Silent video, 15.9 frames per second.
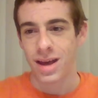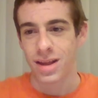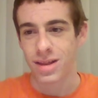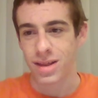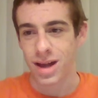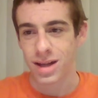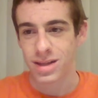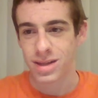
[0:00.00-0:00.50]

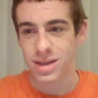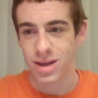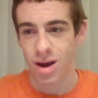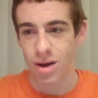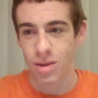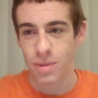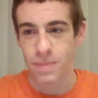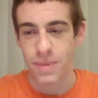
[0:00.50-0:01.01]
that's
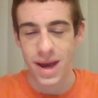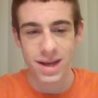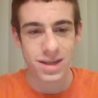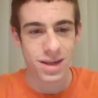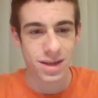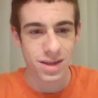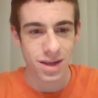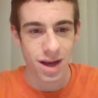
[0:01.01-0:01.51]
all the
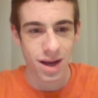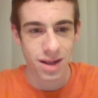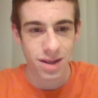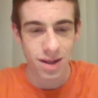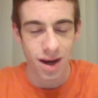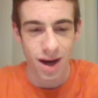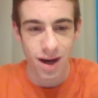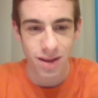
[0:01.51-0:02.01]
basics
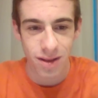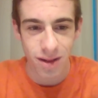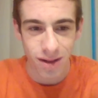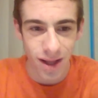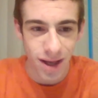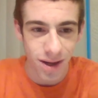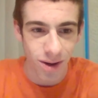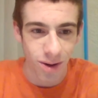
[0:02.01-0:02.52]
on the
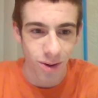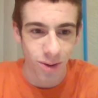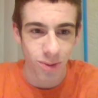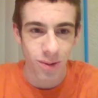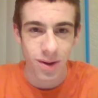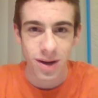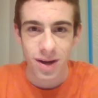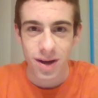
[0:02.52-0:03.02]
Lego.
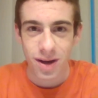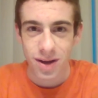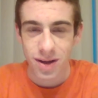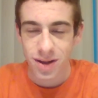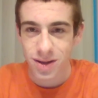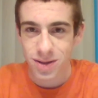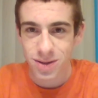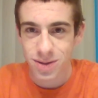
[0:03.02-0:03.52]

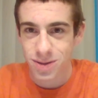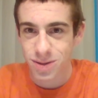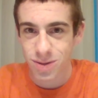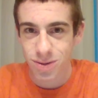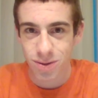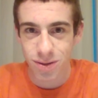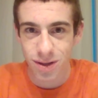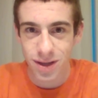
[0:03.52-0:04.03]
It's
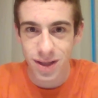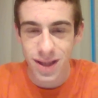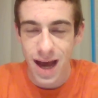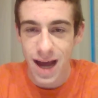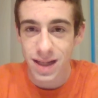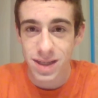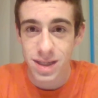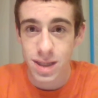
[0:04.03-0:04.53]
truly
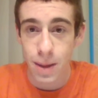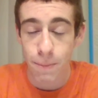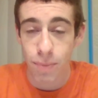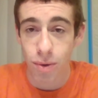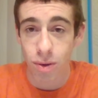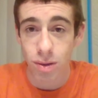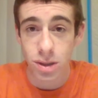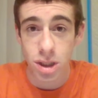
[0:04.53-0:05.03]
that
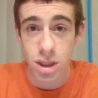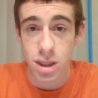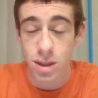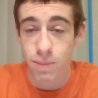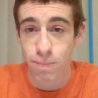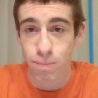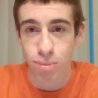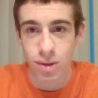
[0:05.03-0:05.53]
simple. Just
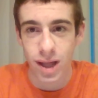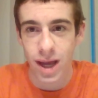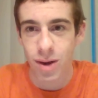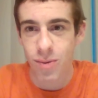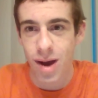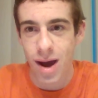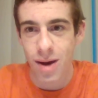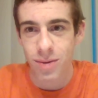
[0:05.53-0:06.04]
play
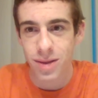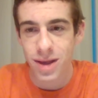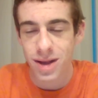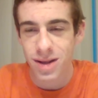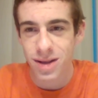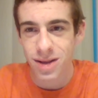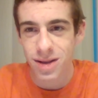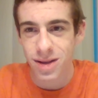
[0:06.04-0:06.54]
around with it
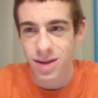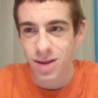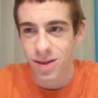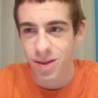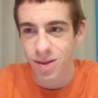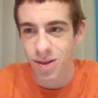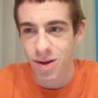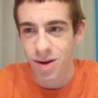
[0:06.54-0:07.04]
and
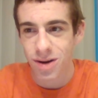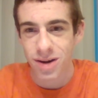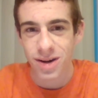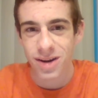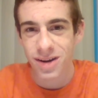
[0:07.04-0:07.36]
learn.